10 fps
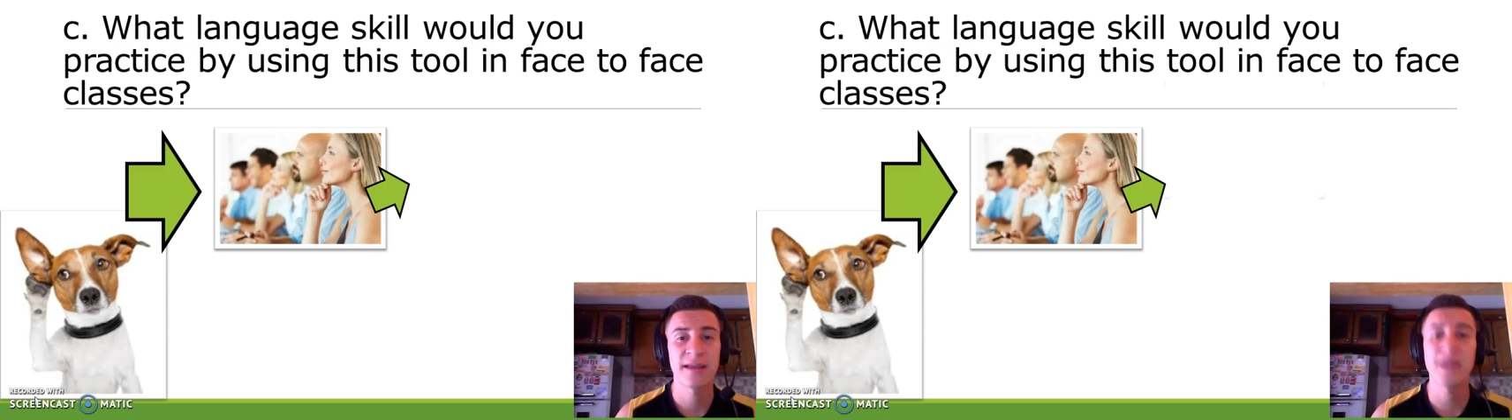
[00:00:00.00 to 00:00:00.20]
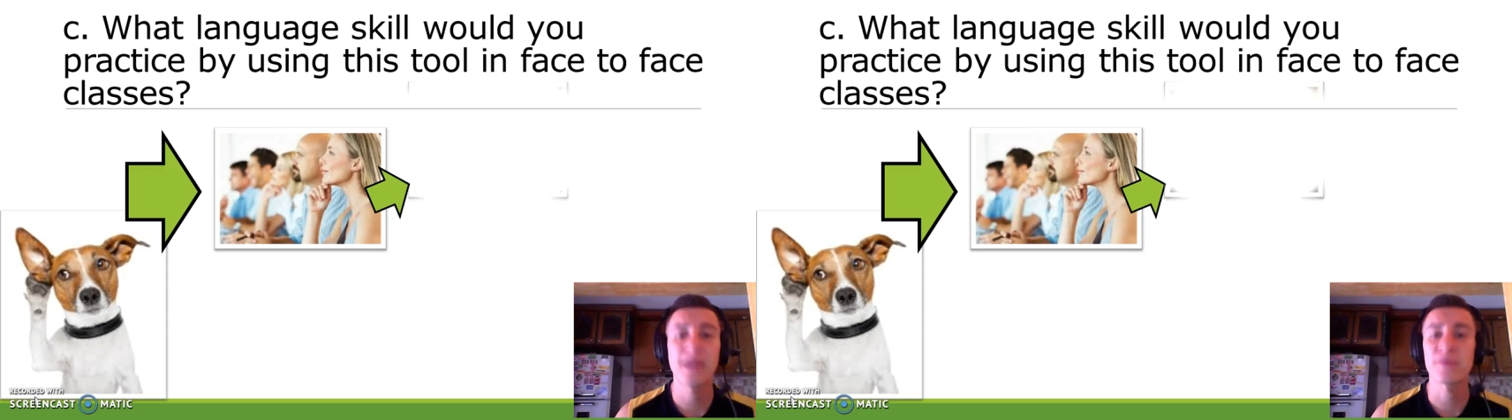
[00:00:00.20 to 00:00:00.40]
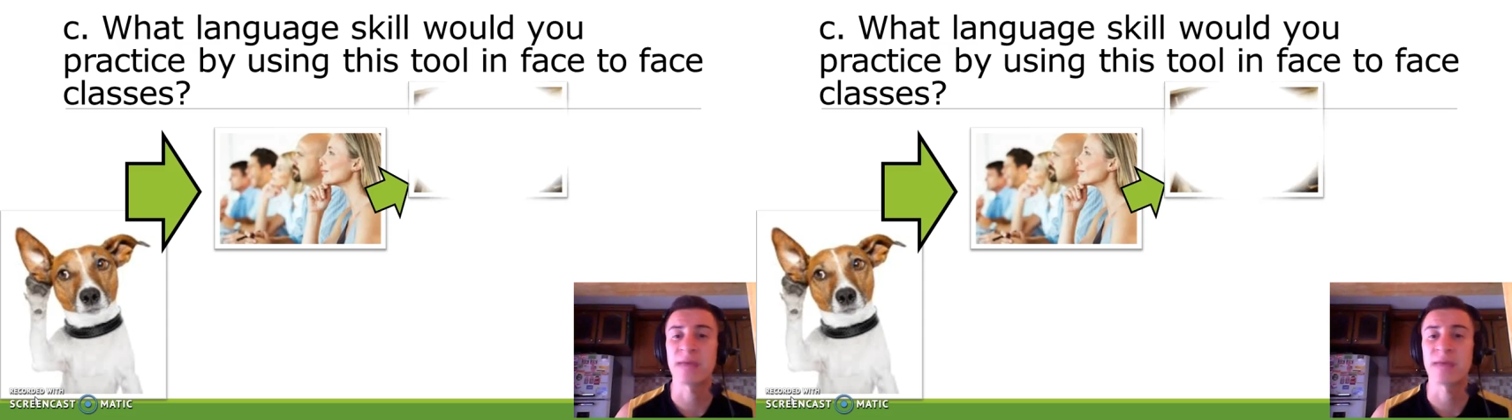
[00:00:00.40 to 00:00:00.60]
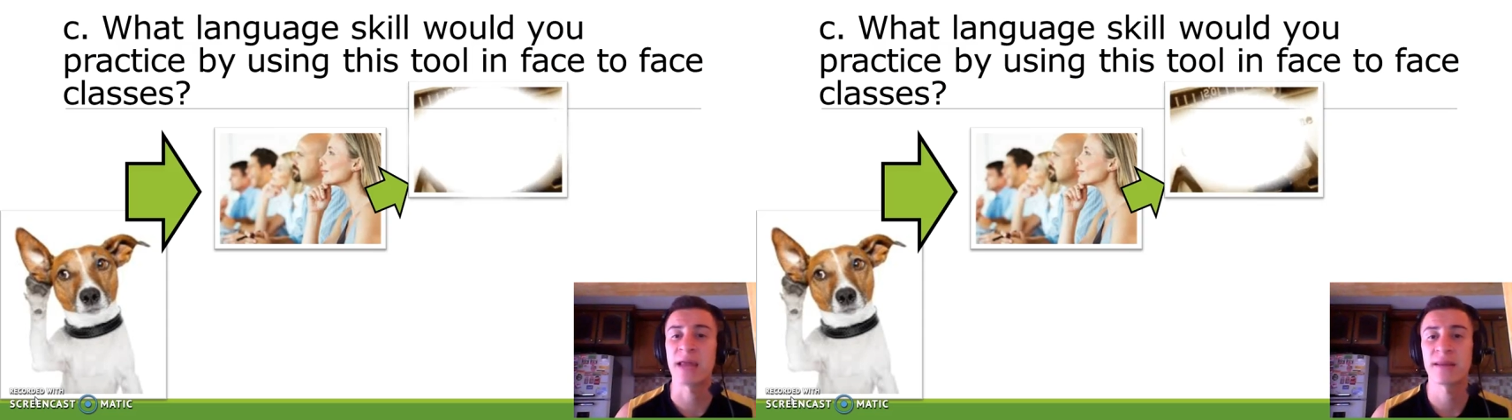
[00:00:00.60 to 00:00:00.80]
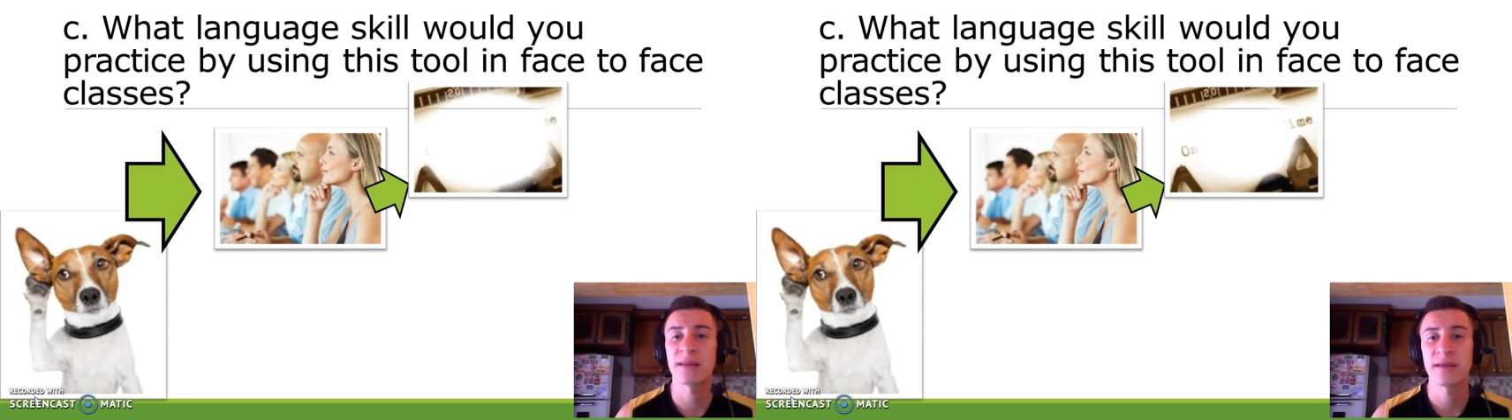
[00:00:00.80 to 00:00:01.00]
And from
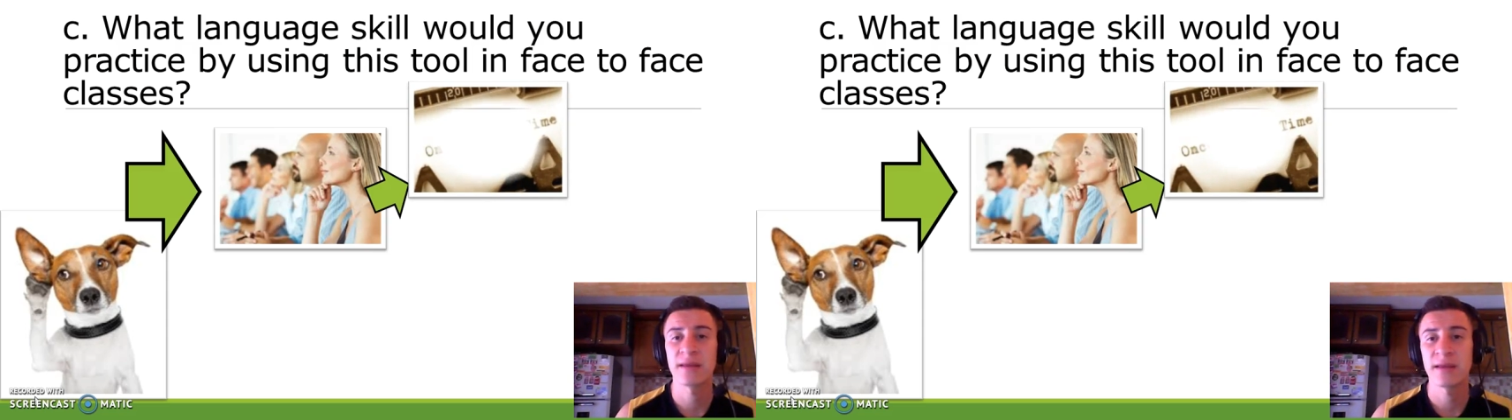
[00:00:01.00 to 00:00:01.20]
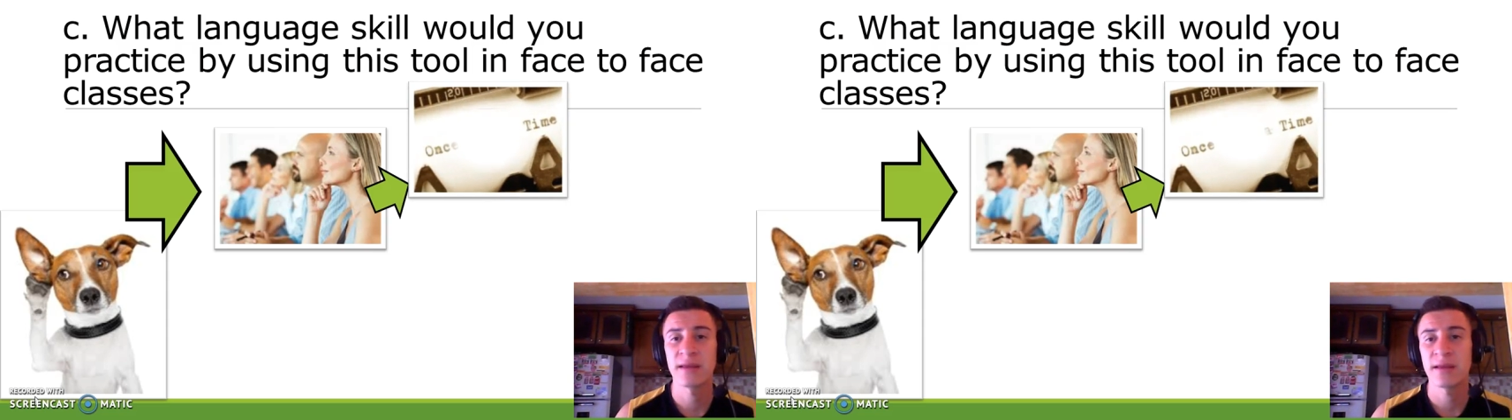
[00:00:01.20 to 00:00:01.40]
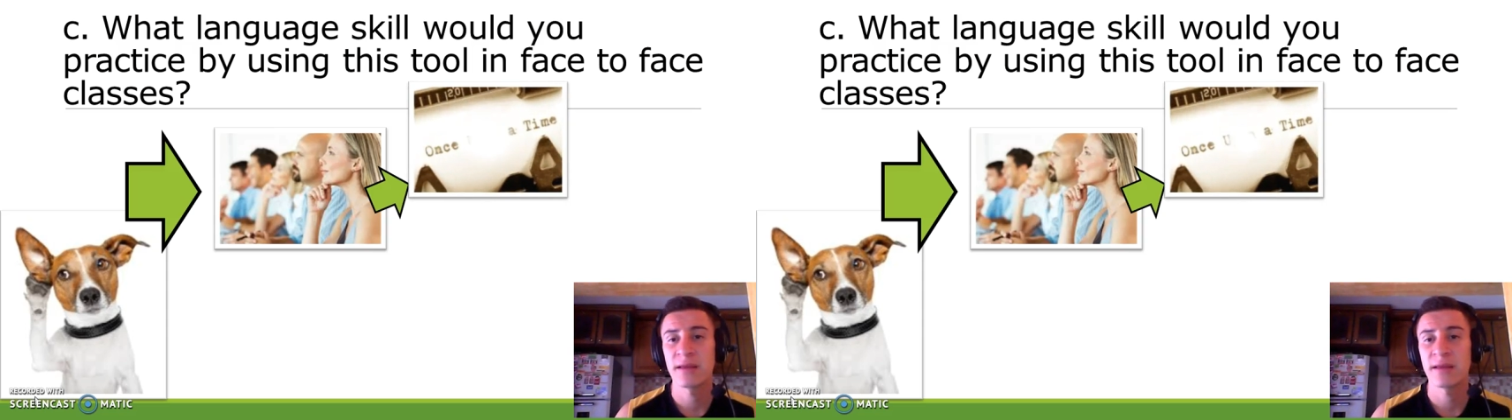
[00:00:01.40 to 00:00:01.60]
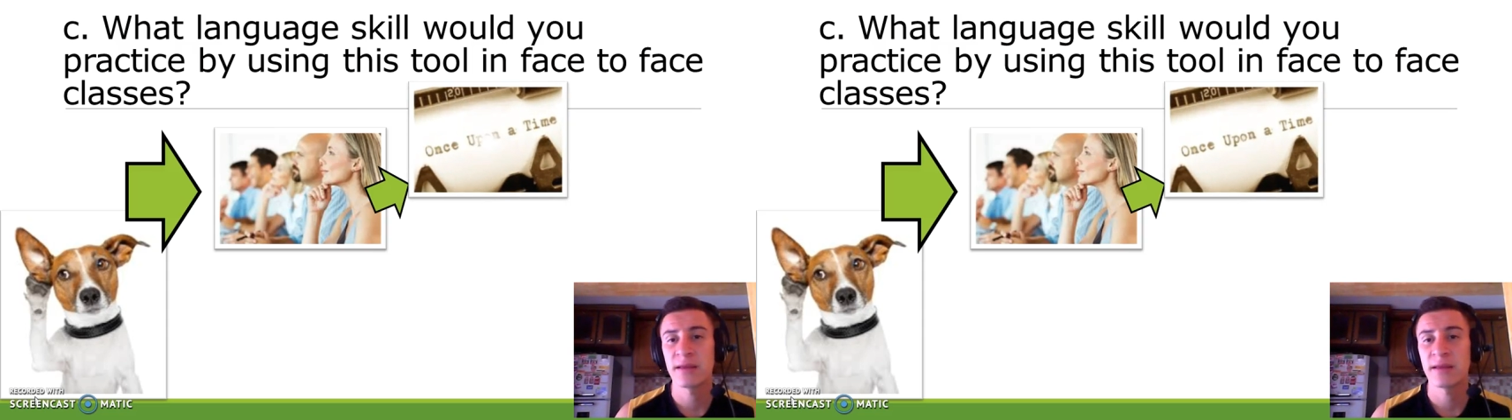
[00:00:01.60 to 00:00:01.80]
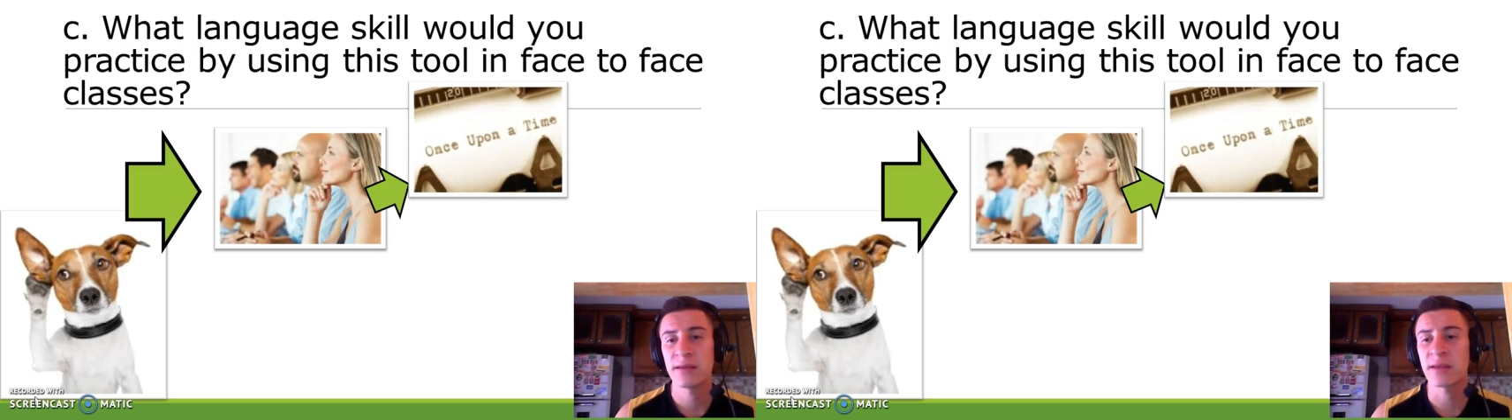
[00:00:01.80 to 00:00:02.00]
that,
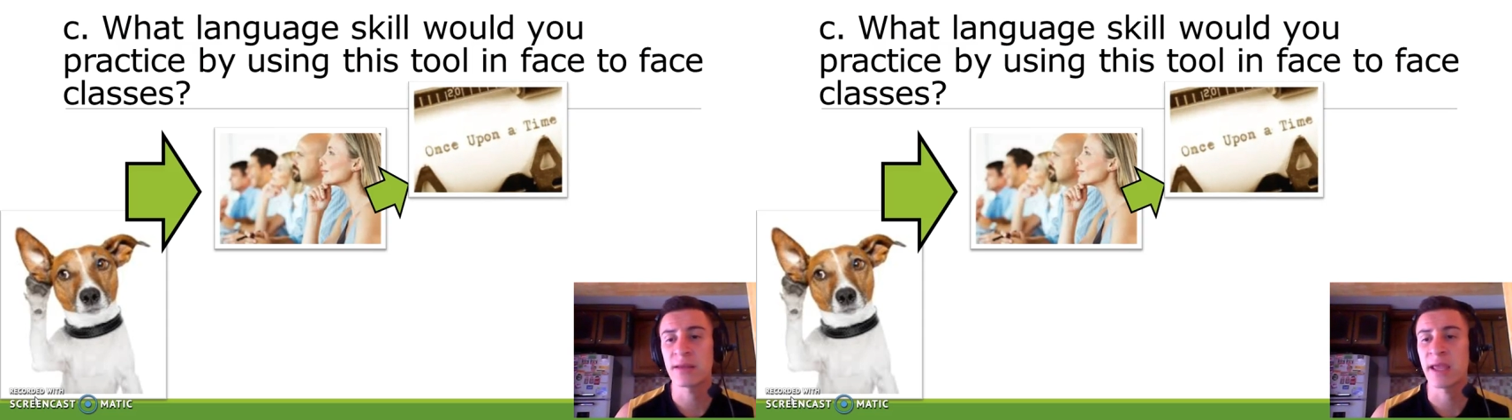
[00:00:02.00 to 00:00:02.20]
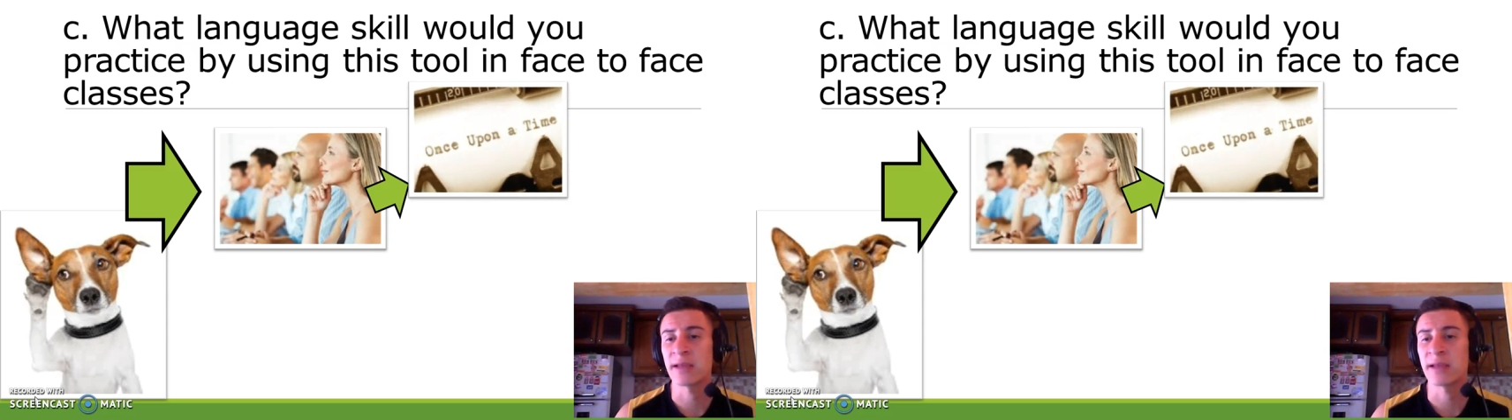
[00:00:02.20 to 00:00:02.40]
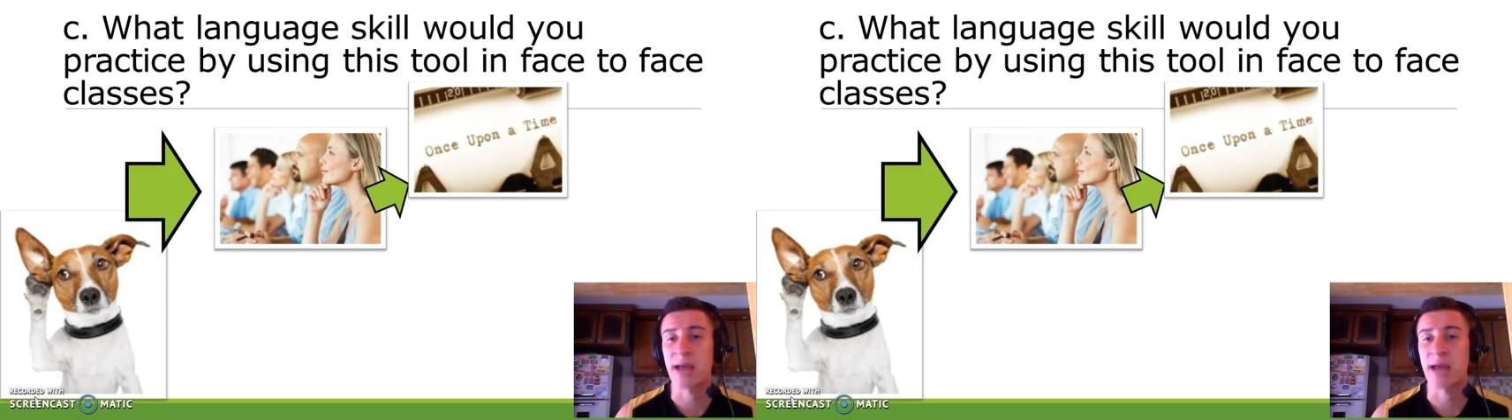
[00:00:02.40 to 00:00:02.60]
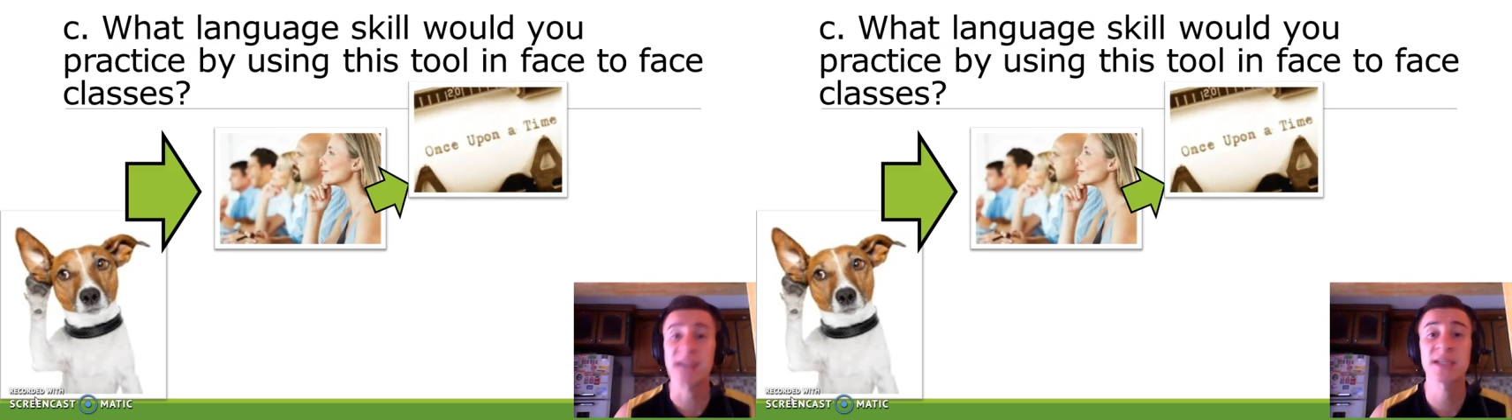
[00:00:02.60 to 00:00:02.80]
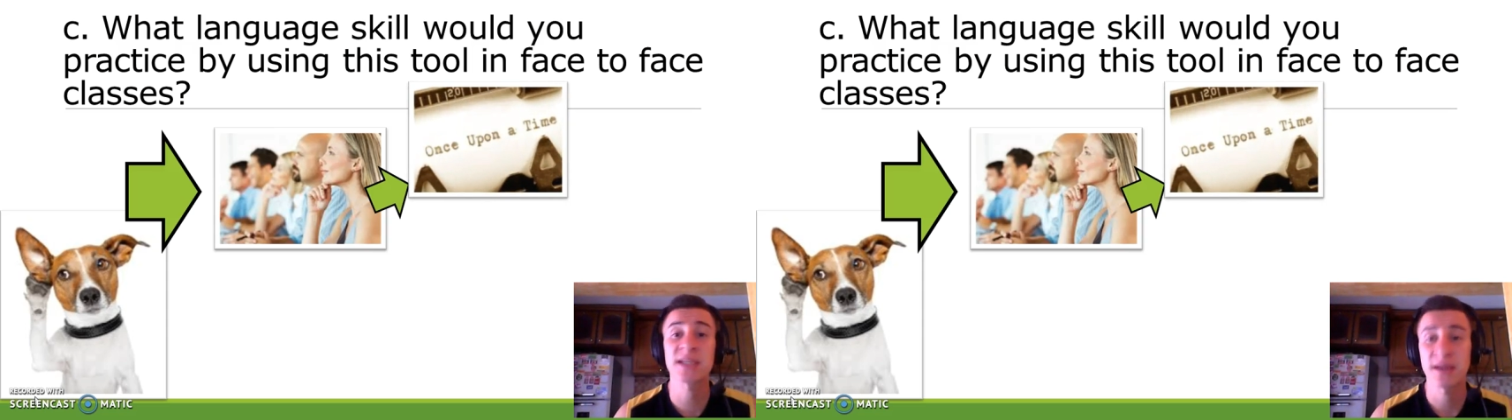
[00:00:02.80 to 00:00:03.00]
you can
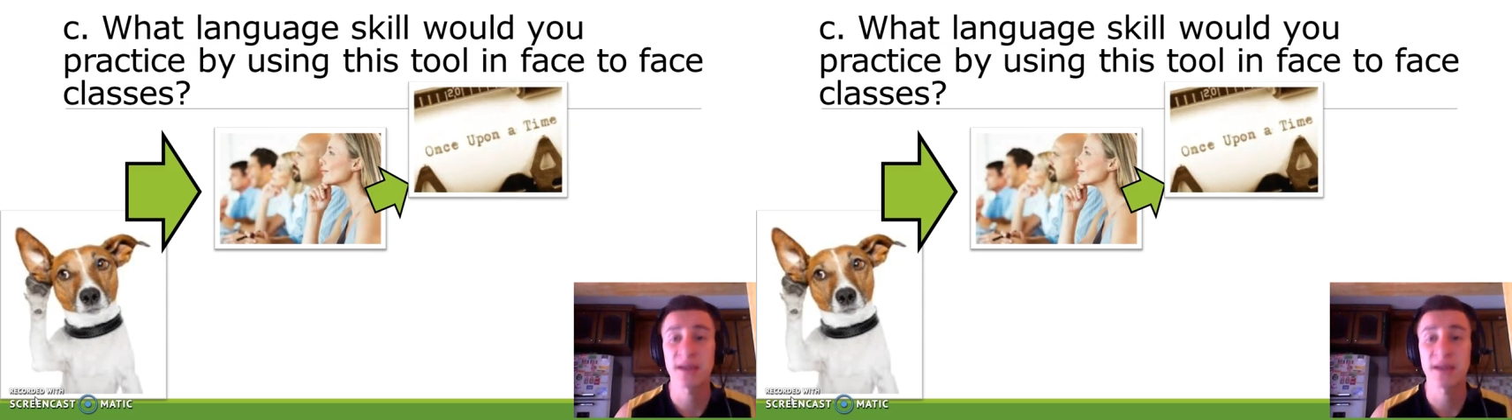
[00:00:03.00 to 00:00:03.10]
ask